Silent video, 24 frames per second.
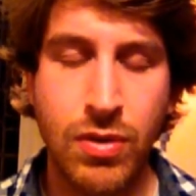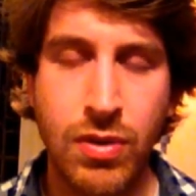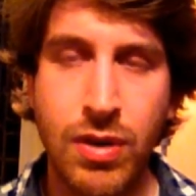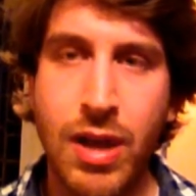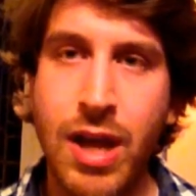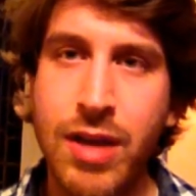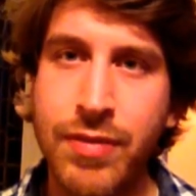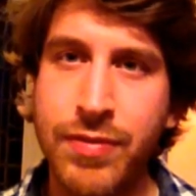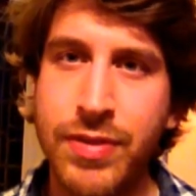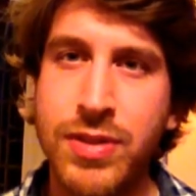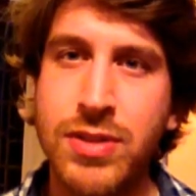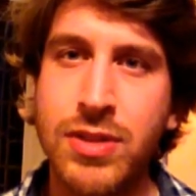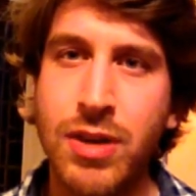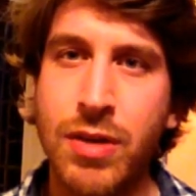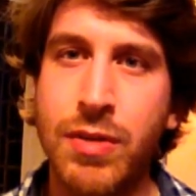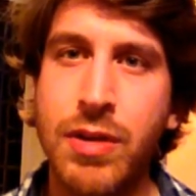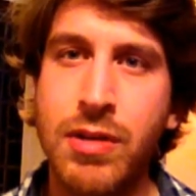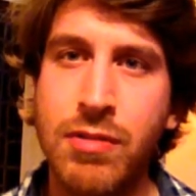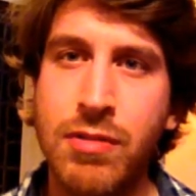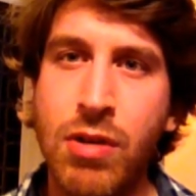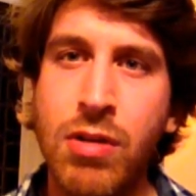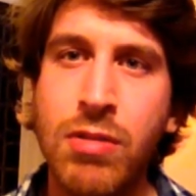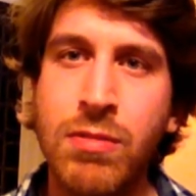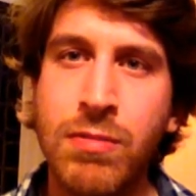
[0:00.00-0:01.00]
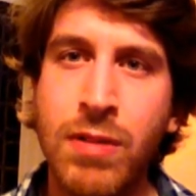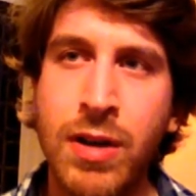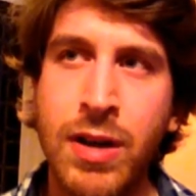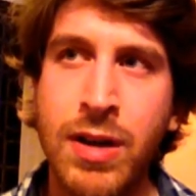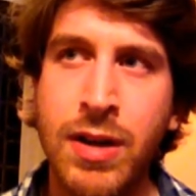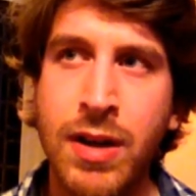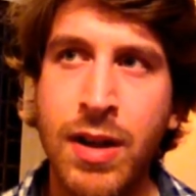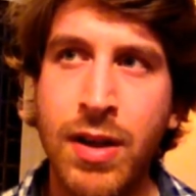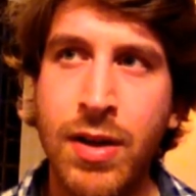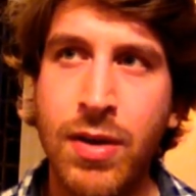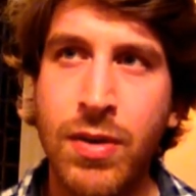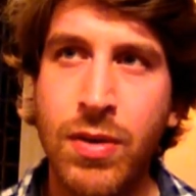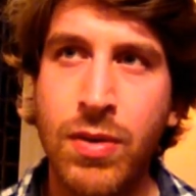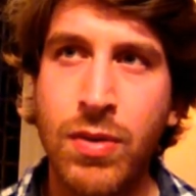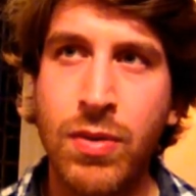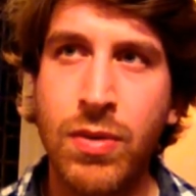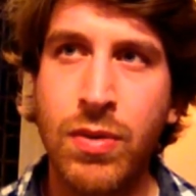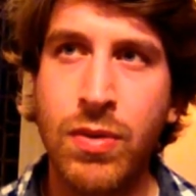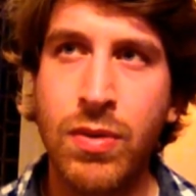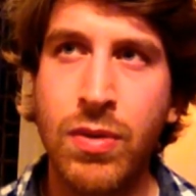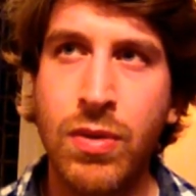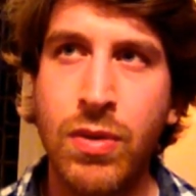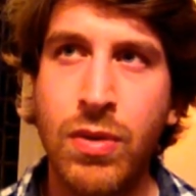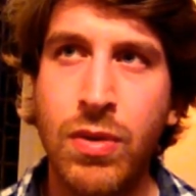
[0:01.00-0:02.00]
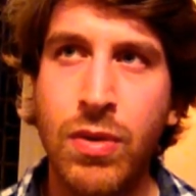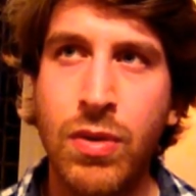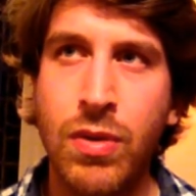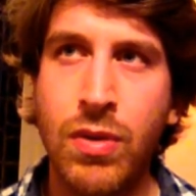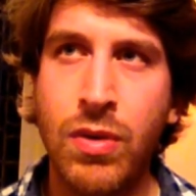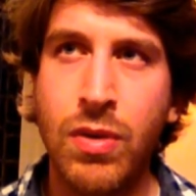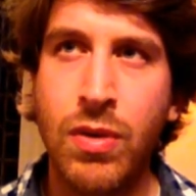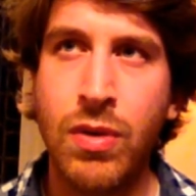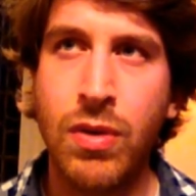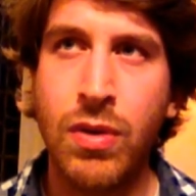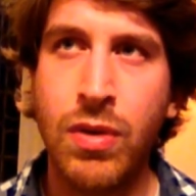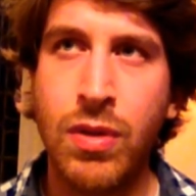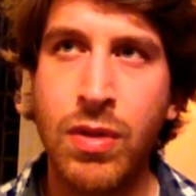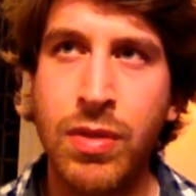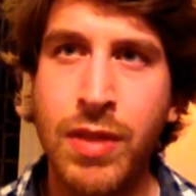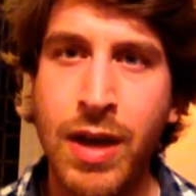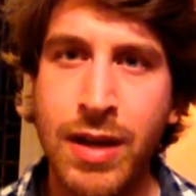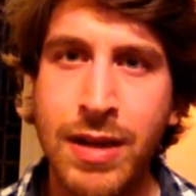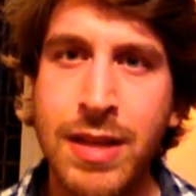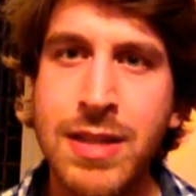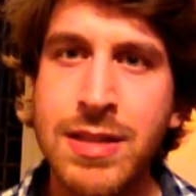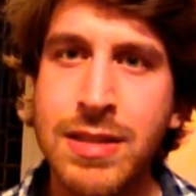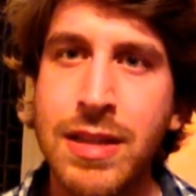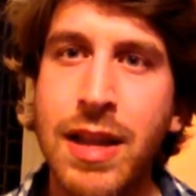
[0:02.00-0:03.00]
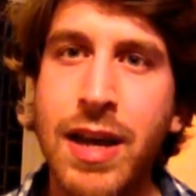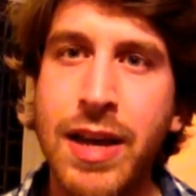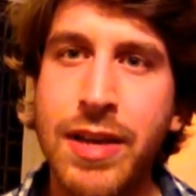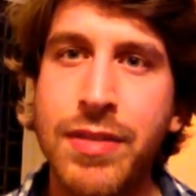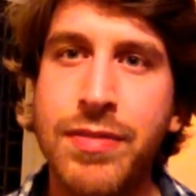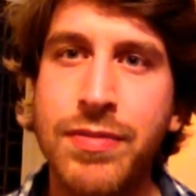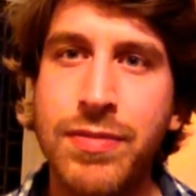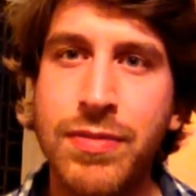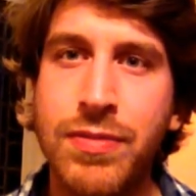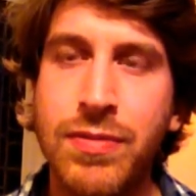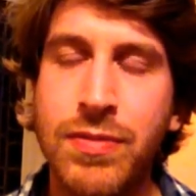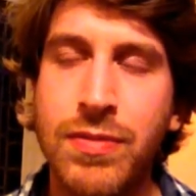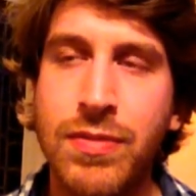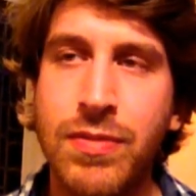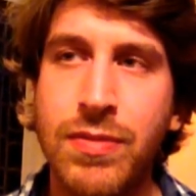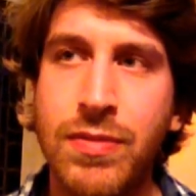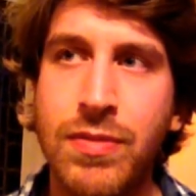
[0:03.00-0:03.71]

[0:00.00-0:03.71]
life is going wrong right now, that is life.